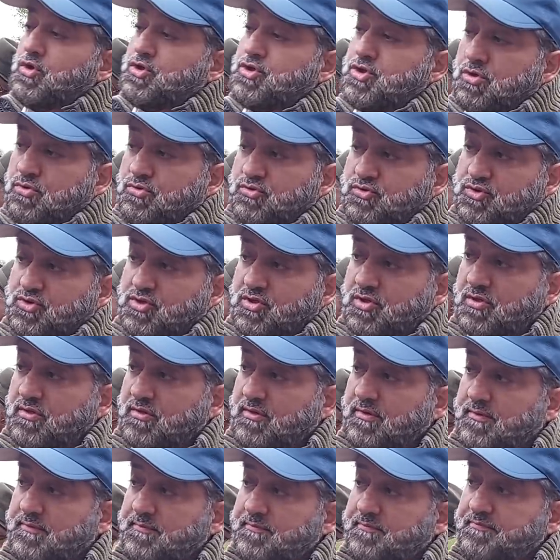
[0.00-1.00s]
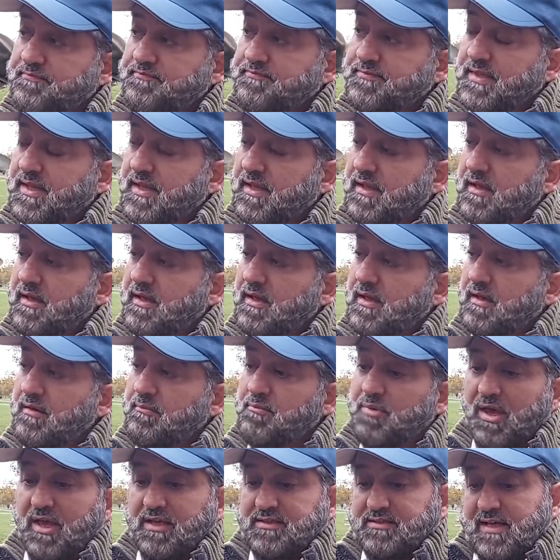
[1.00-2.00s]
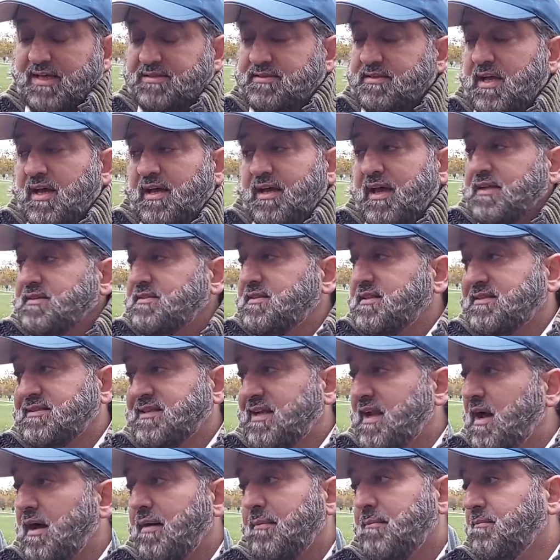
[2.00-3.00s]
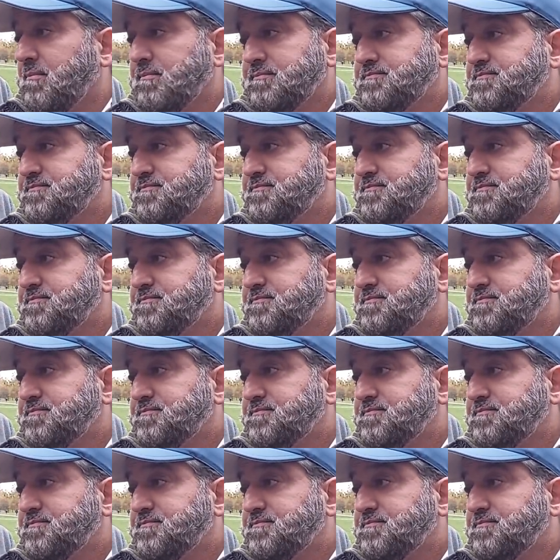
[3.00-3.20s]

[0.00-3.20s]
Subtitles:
Jews, because that's against Islam.